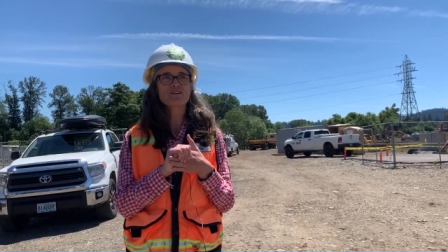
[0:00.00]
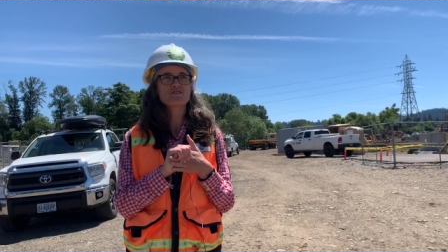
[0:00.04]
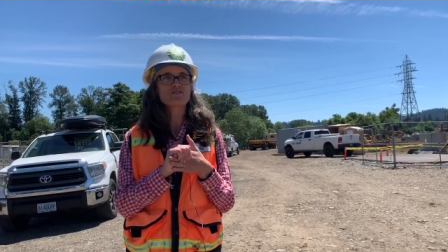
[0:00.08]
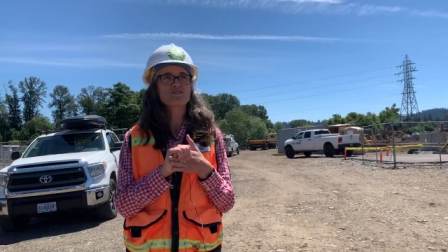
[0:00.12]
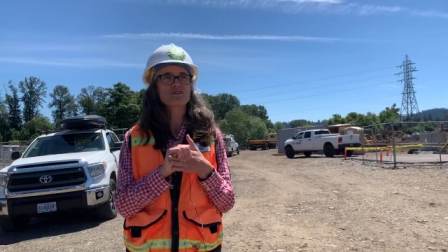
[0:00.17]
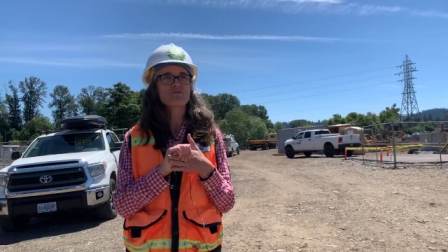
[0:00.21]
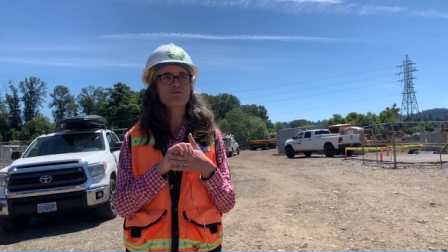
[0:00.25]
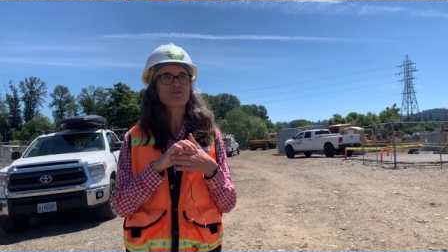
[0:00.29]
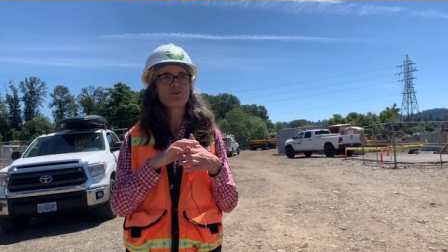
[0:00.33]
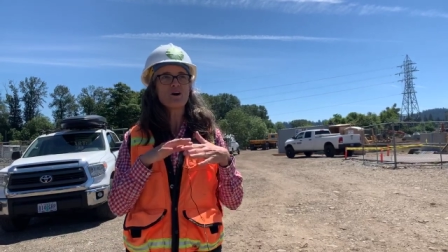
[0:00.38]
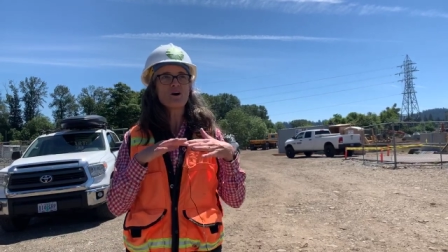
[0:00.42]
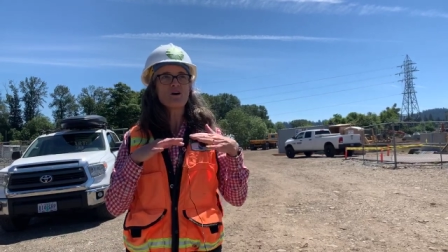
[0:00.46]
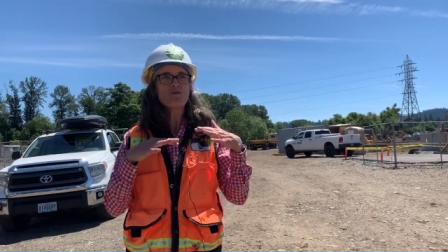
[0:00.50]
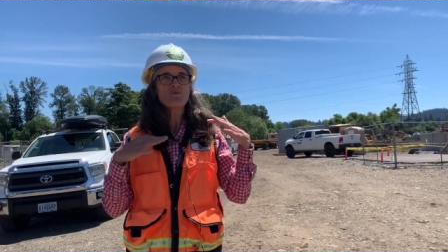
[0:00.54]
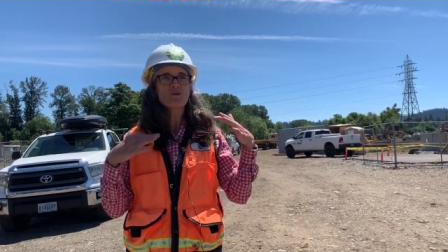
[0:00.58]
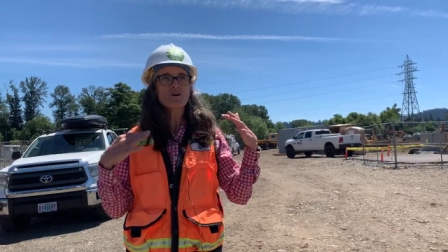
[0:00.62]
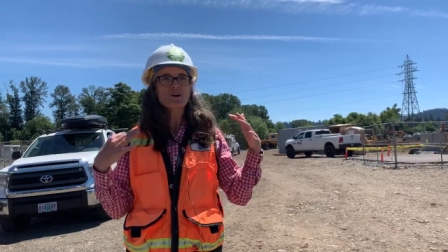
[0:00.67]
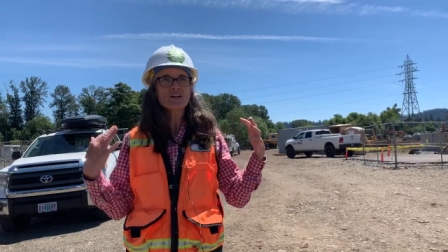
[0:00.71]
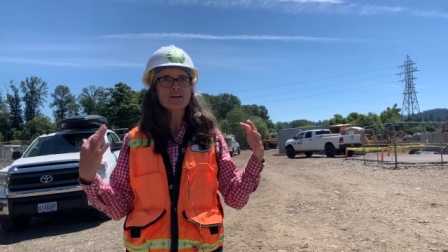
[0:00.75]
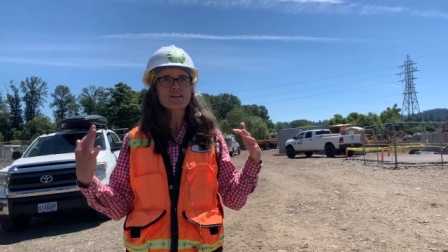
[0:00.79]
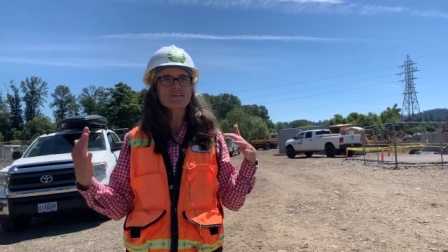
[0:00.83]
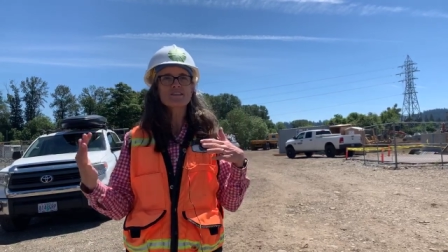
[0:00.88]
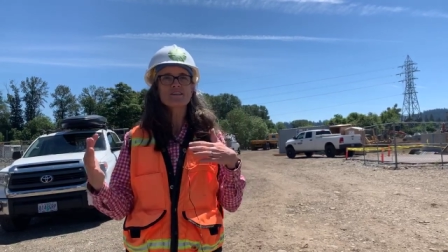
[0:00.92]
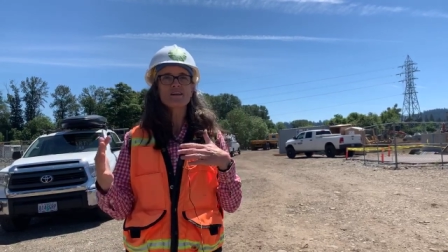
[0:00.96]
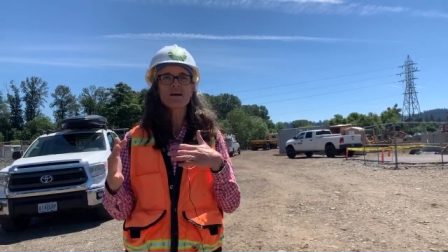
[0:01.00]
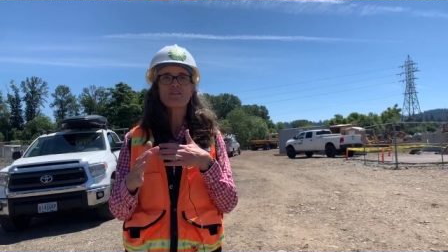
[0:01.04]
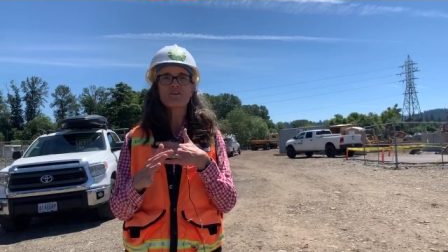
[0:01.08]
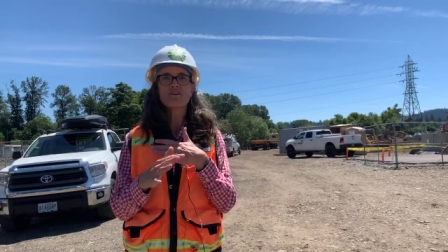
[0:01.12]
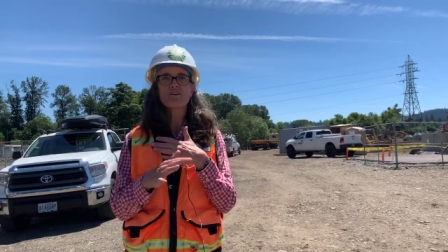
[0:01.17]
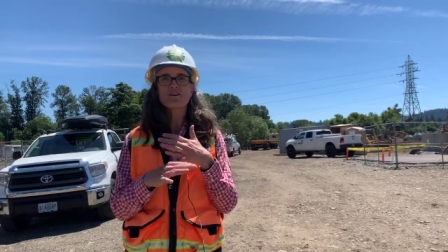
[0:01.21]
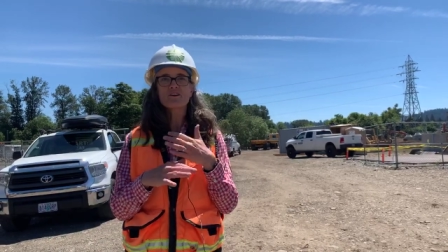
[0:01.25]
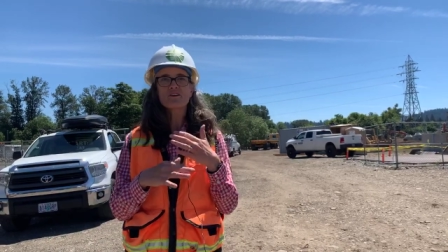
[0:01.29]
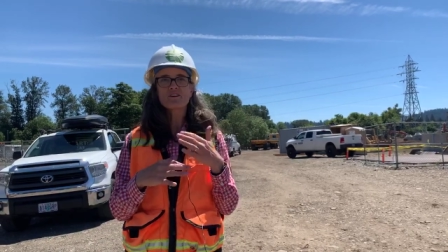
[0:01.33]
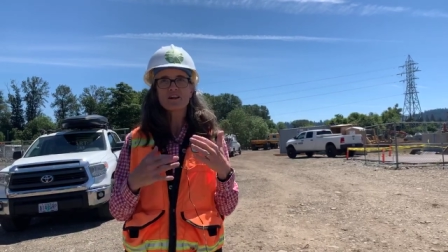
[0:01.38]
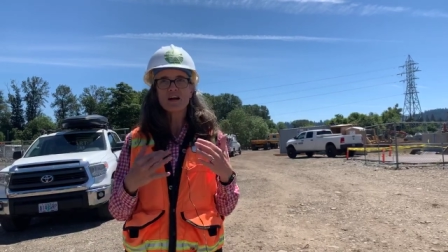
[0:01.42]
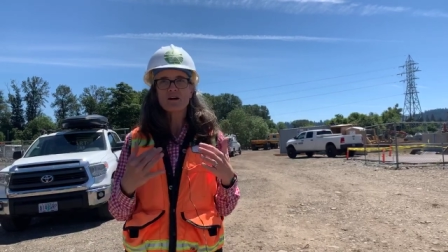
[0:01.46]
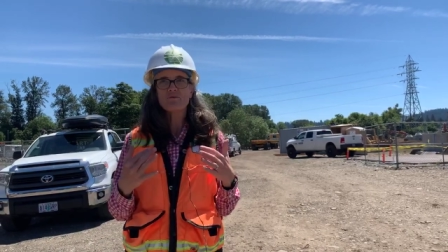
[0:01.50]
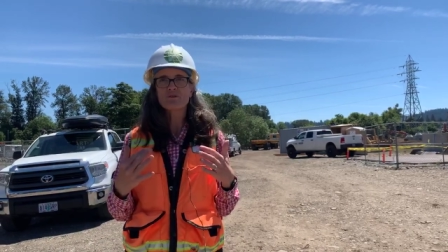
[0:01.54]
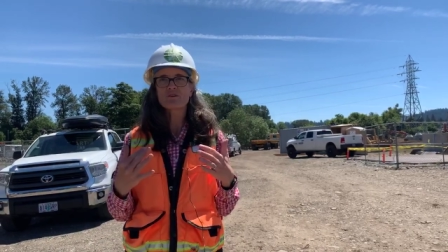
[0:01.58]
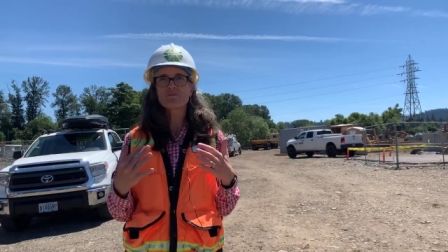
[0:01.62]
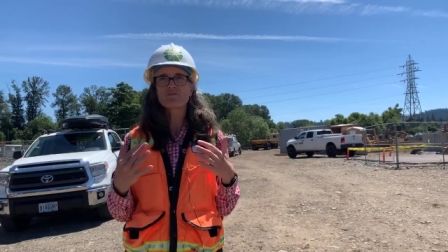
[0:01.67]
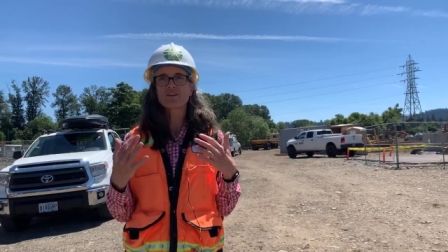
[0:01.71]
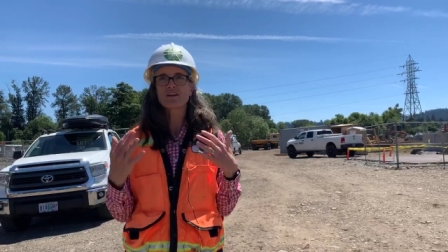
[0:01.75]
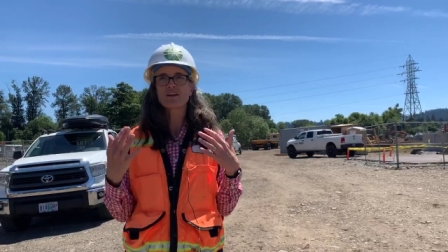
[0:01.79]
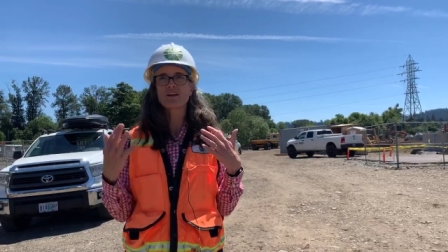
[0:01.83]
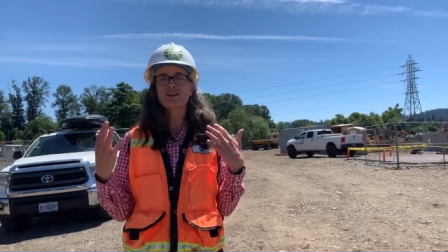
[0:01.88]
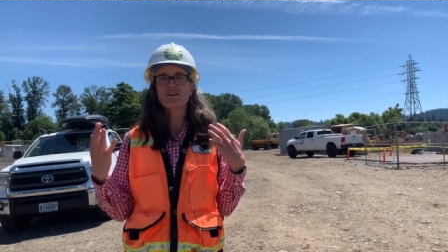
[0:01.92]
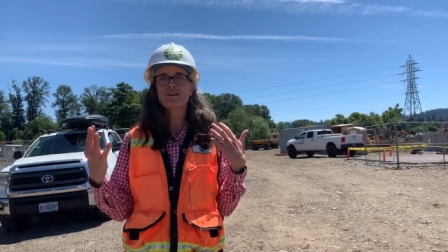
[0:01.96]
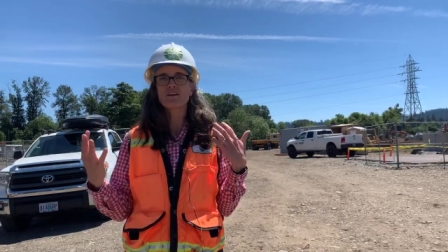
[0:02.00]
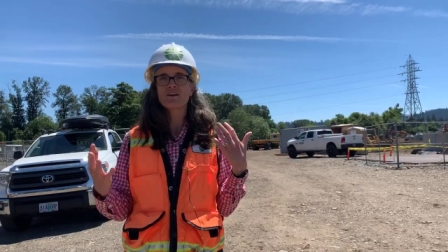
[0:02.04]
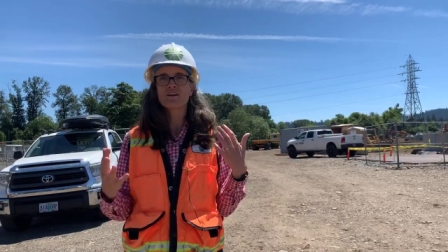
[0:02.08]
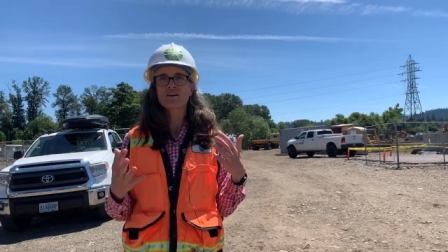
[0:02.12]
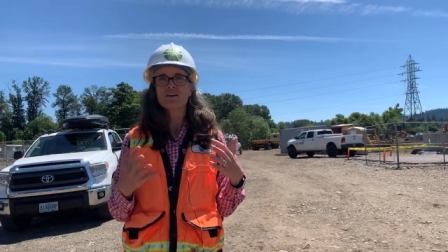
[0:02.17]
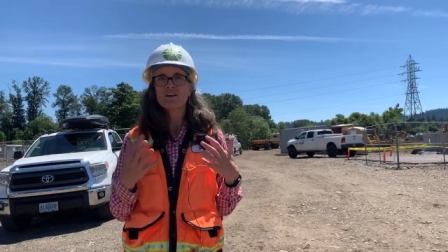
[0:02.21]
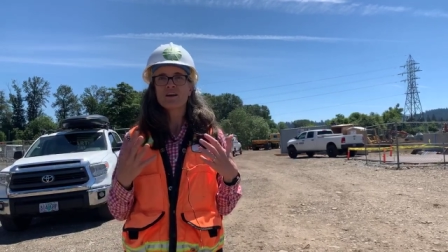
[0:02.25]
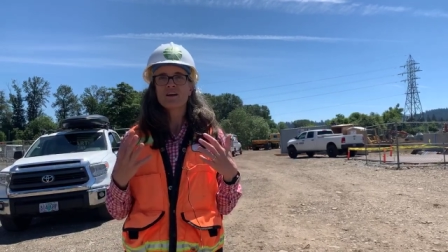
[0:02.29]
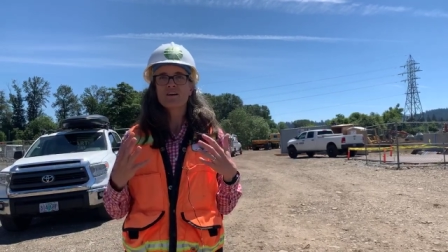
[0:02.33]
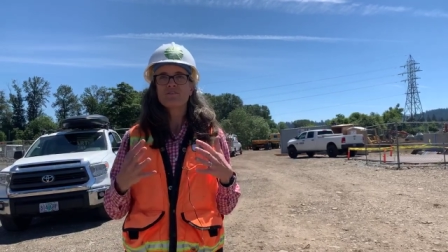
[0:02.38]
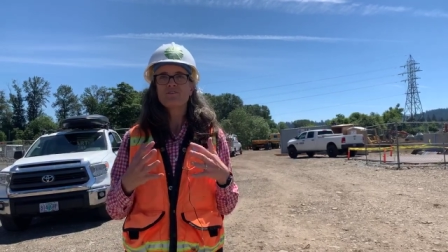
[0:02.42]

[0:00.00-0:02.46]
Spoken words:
And so we're all working together collaboratively to